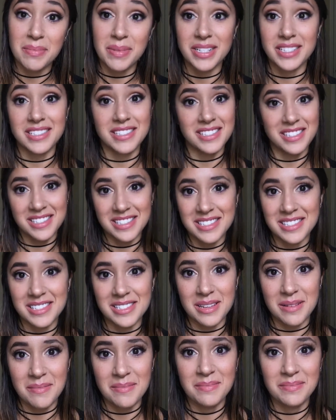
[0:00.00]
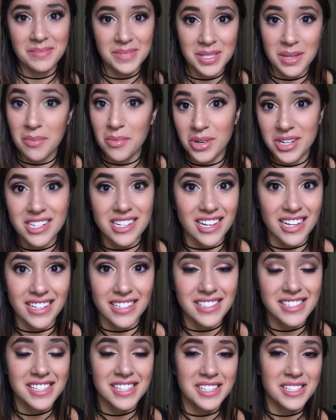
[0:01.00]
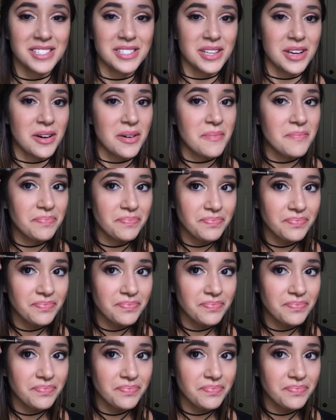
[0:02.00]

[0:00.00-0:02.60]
but someone does. So